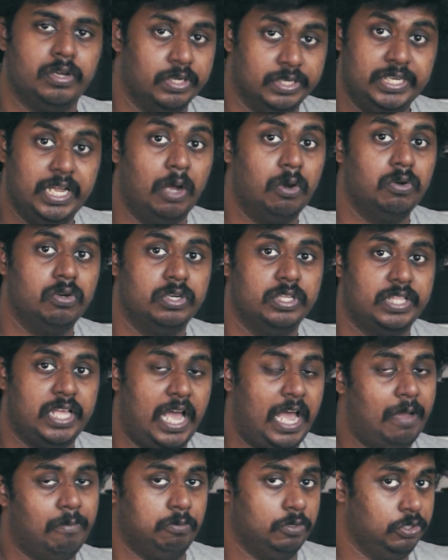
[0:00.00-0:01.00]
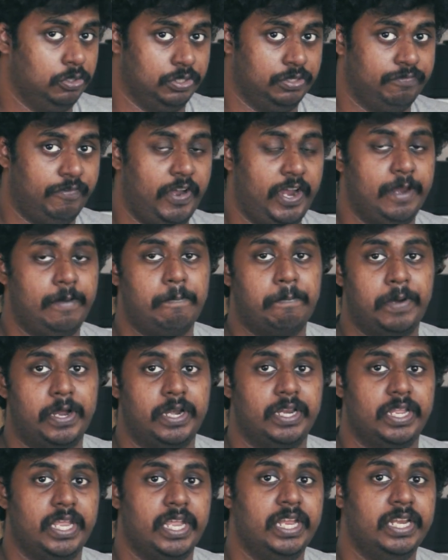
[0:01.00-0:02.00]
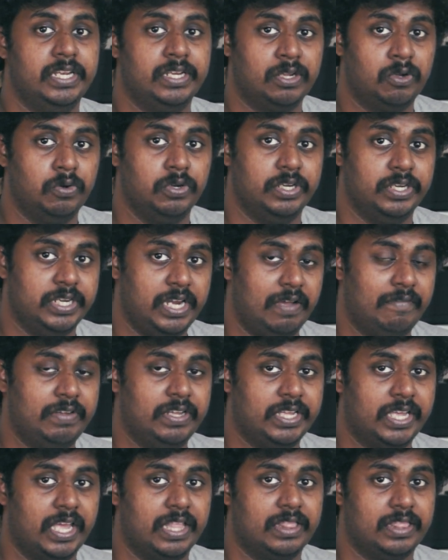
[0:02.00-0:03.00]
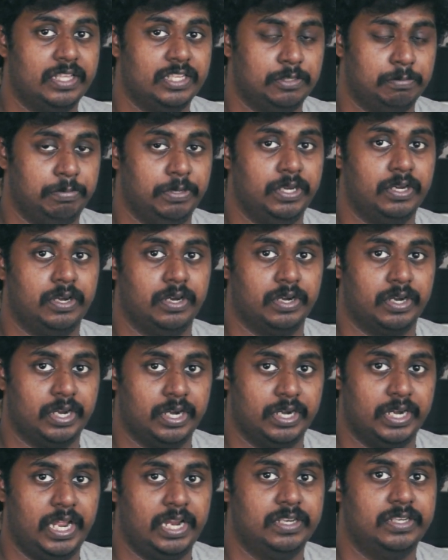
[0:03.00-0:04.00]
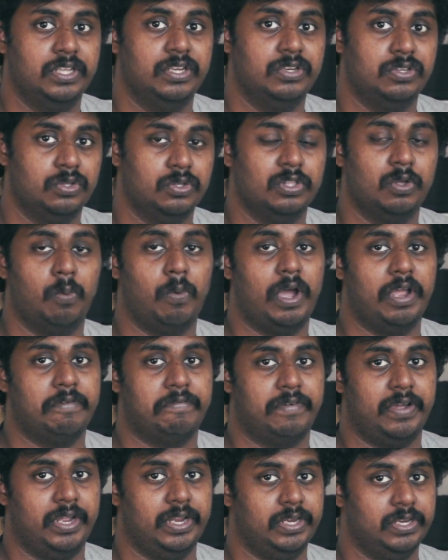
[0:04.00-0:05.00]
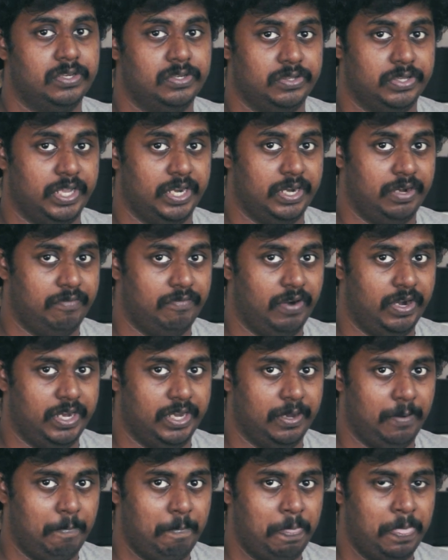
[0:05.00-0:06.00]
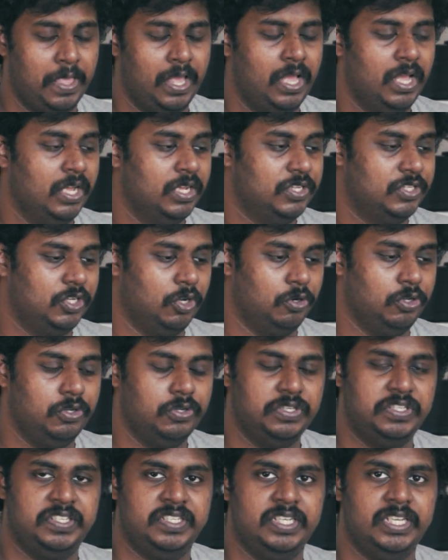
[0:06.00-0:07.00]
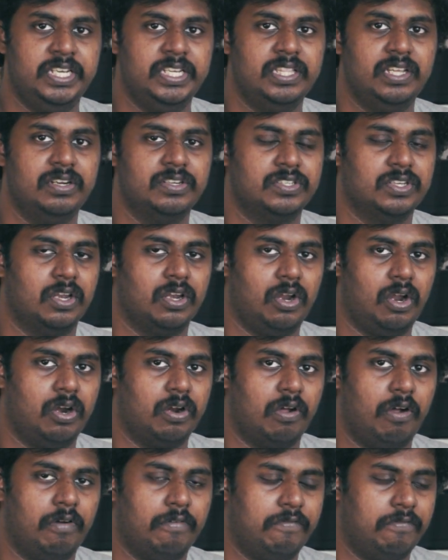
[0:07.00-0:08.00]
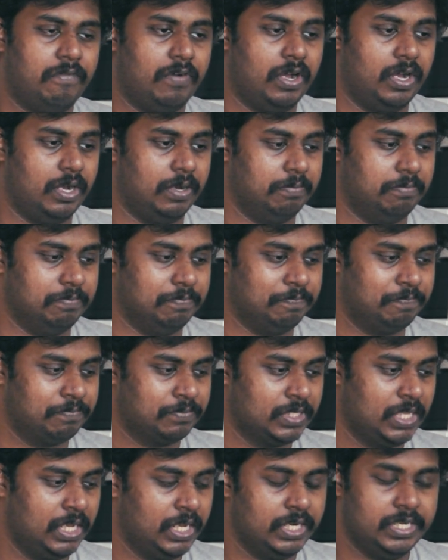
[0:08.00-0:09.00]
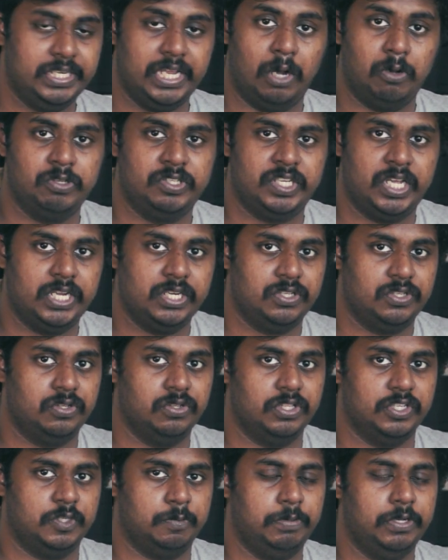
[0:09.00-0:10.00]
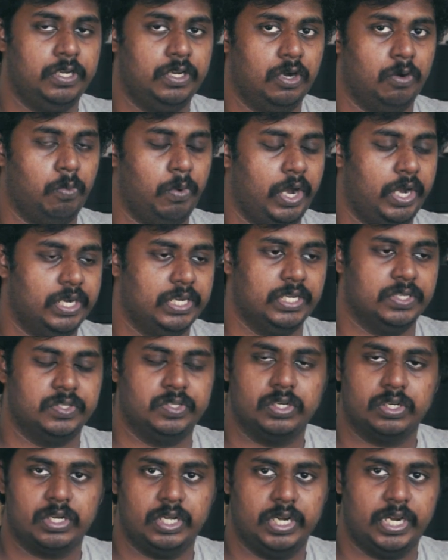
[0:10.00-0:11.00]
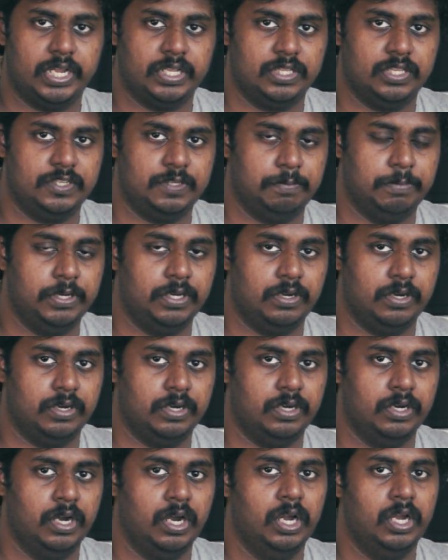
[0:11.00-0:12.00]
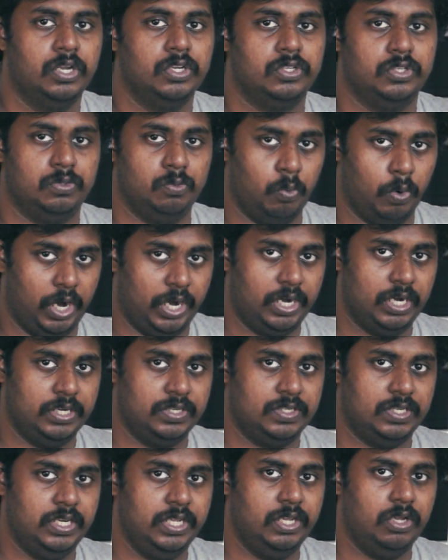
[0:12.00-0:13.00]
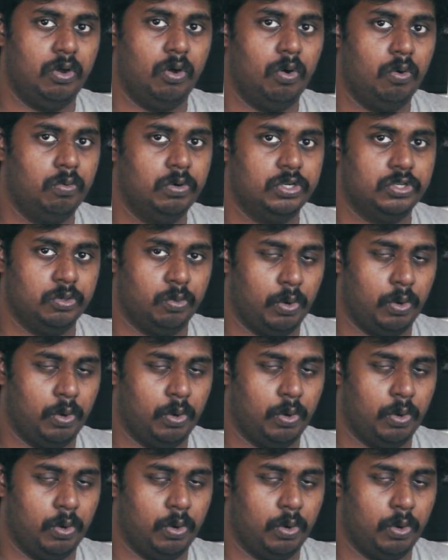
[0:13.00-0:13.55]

downloaded the app, which was fine, but it could never get the speaker connected to the Wi-Fi to get it running. So you see there's a lot of downsides to the speaker where it does not connect the speaker wirelessly over to